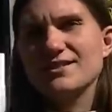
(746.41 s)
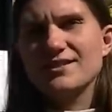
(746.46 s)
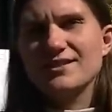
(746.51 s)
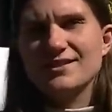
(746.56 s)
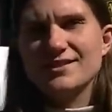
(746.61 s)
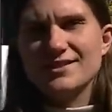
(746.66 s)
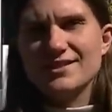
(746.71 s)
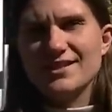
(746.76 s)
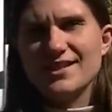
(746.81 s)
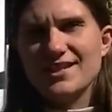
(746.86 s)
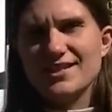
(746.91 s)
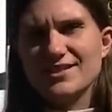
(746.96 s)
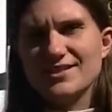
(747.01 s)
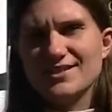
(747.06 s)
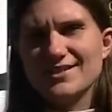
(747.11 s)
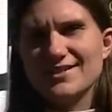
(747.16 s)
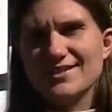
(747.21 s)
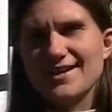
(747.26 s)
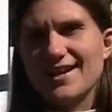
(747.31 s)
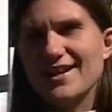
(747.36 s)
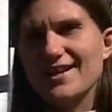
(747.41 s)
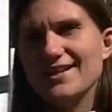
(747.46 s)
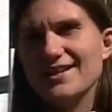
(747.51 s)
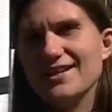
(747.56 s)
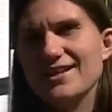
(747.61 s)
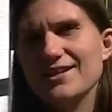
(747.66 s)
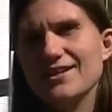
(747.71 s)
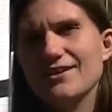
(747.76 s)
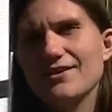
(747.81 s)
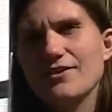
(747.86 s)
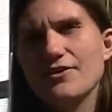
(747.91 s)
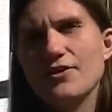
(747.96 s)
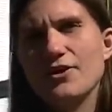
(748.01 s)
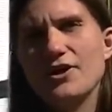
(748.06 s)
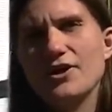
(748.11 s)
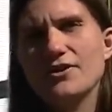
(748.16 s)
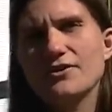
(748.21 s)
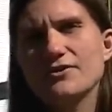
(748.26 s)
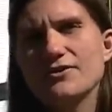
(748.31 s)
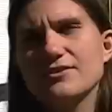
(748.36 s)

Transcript: in today's society, uh,